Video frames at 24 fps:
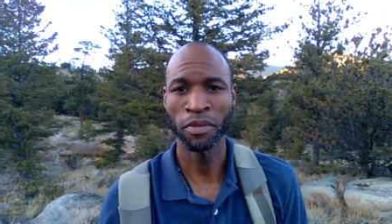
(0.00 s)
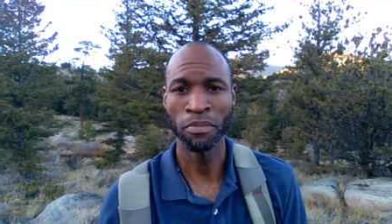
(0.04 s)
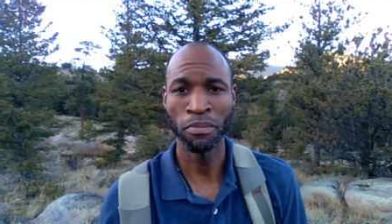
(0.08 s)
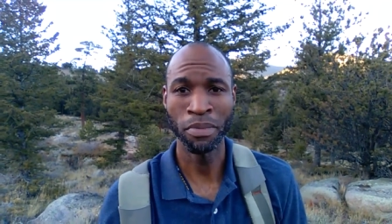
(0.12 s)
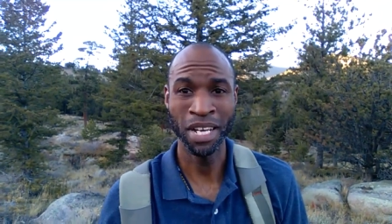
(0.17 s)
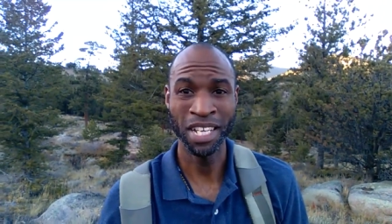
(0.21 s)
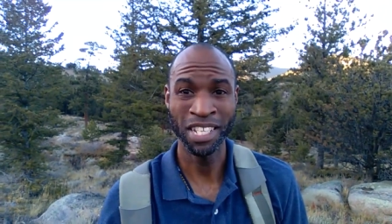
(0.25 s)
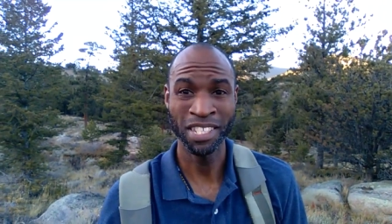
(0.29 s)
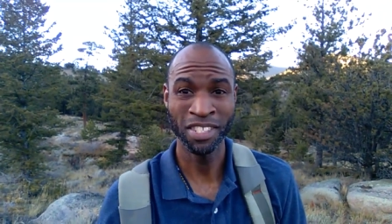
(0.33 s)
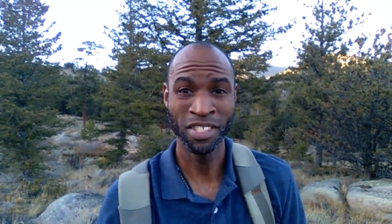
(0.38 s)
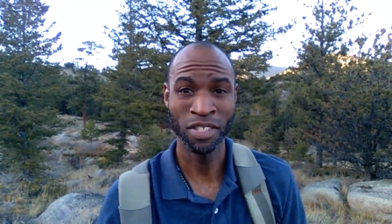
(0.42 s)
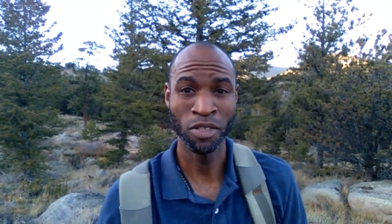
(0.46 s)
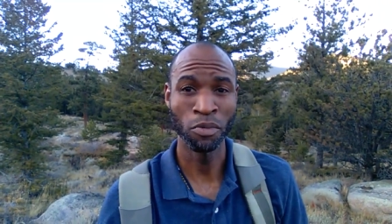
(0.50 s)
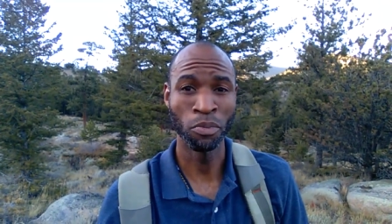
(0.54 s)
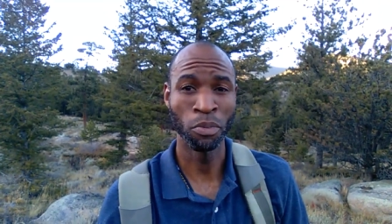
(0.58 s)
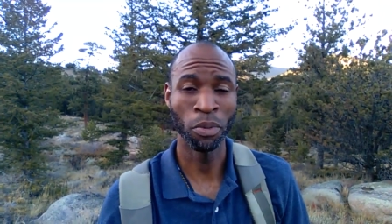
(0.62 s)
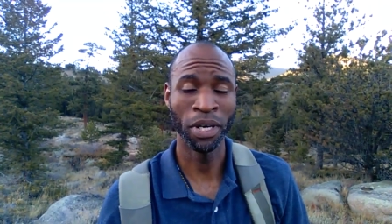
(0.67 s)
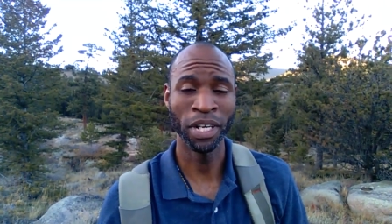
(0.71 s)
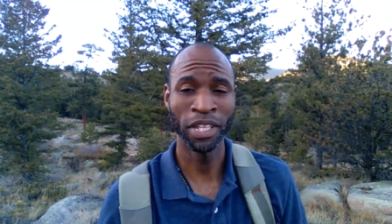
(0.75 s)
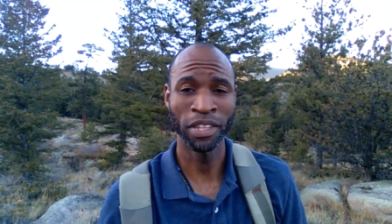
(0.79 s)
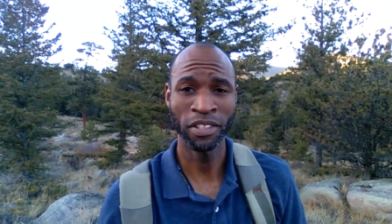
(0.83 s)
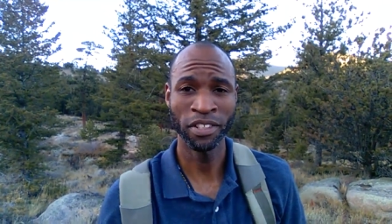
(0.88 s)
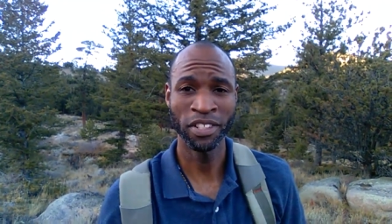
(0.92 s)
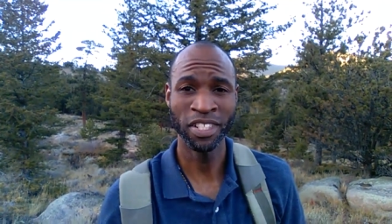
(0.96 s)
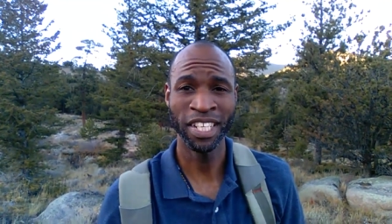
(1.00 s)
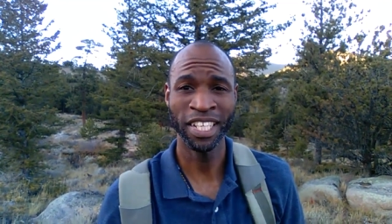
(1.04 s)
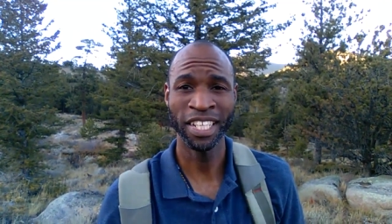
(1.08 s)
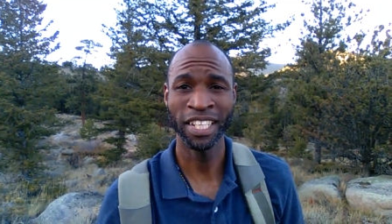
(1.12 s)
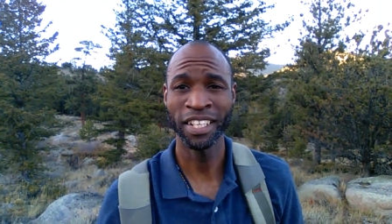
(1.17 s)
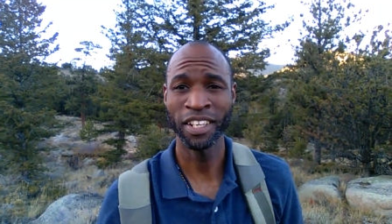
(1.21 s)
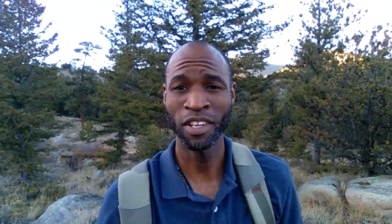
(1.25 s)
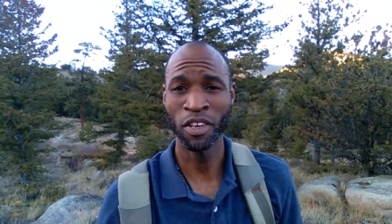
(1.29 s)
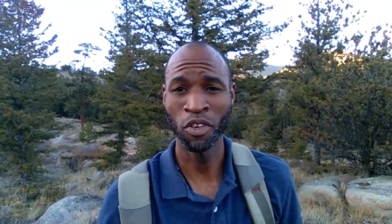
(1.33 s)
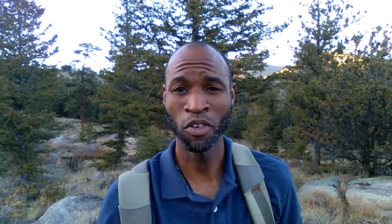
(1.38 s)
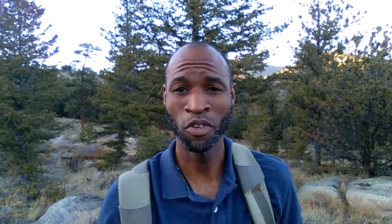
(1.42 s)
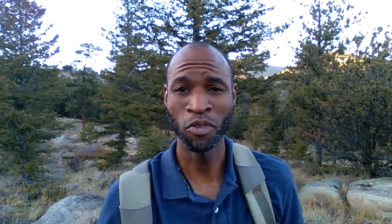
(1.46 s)
on the bus who print their
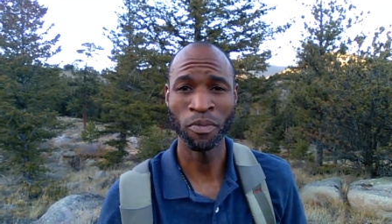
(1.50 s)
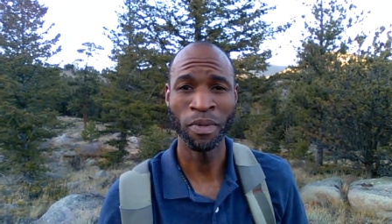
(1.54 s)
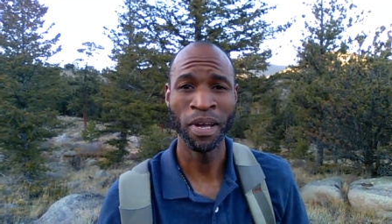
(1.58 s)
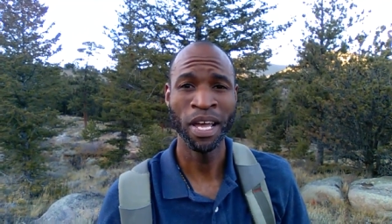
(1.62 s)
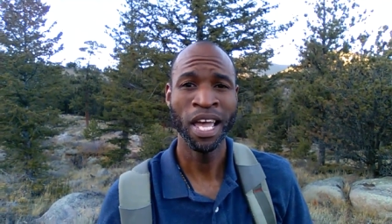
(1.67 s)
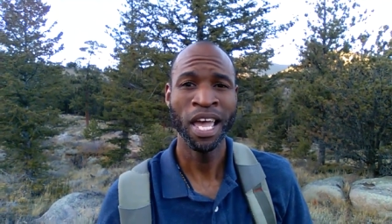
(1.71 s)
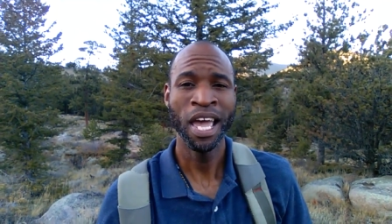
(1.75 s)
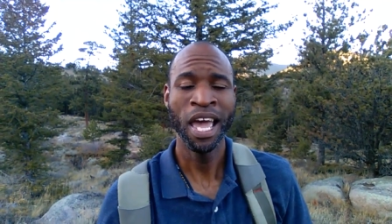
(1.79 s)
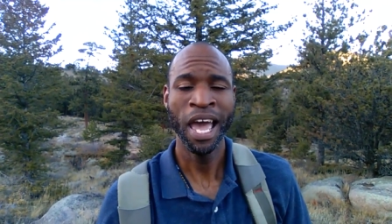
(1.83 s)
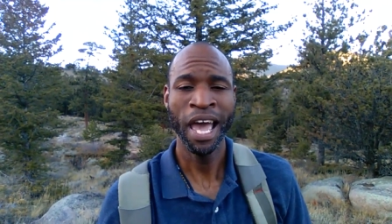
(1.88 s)
ticket at home